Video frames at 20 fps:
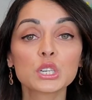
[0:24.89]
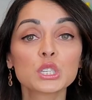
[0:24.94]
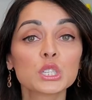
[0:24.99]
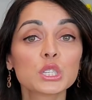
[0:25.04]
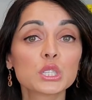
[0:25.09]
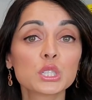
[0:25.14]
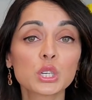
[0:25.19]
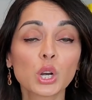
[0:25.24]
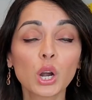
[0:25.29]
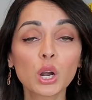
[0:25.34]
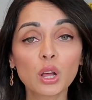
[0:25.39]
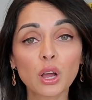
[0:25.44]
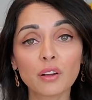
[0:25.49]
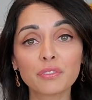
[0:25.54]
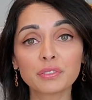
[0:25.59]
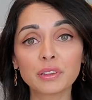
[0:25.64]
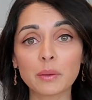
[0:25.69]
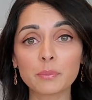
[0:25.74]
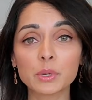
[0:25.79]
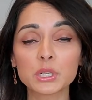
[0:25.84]
To start
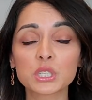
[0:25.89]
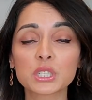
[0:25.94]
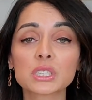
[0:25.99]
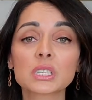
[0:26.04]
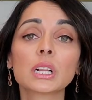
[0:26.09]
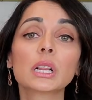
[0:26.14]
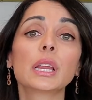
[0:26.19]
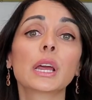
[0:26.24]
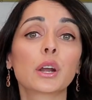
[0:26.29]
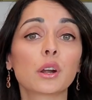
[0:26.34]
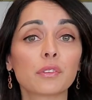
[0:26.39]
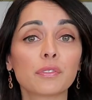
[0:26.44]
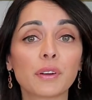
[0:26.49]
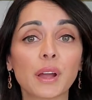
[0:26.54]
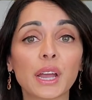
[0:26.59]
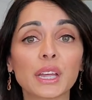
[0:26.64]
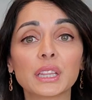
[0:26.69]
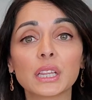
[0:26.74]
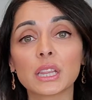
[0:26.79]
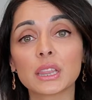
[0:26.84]
off, let me just
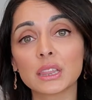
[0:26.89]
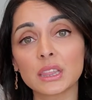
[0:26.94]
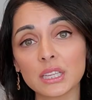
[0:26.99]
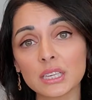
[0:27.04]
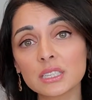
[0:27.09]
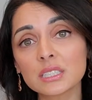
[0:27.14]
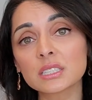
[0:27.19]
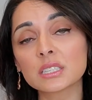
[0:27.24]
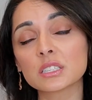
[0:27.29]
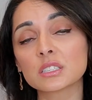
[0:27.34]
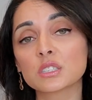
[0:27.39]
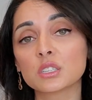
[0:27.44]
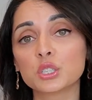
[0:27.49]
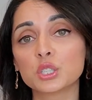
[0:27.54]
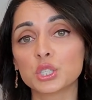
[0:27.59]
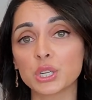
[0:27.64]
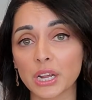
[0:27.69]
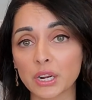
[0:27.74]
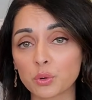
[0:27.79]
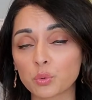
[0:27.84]
clarify that this is a
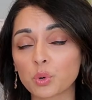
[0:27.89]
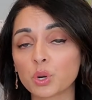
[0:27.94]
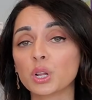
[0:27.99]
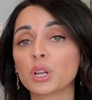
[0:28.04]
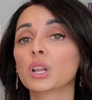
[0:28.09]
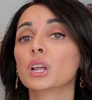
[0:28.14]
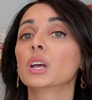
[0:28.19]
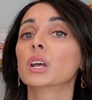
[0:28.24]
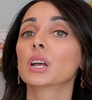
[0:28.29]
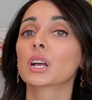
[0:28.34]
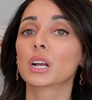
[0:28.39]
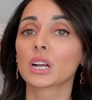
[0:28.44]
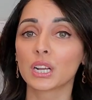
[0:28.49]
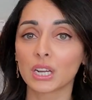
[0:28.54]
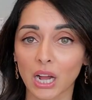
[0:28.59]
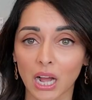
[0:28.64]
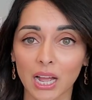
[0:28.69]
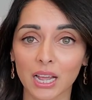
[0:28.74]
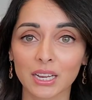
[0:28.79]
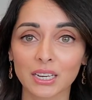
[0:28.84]
general
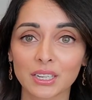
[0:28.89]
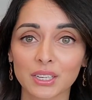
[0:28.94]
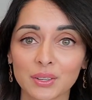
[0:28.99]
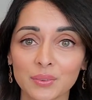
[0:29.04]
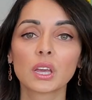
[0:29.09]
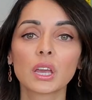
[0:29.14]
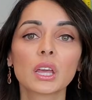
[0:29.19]
guide.